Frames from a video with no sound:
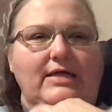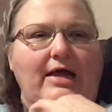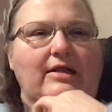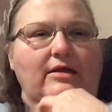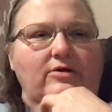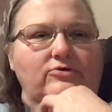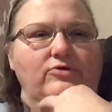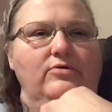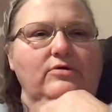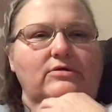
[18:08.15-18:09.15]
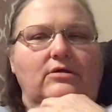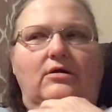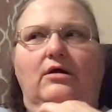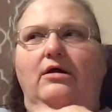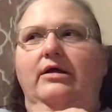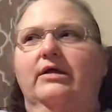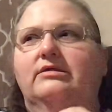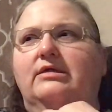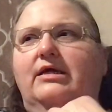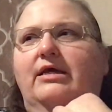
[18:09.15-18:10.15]
had little doors on it
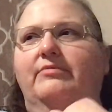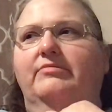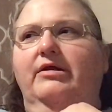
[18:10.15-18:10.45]
to keep,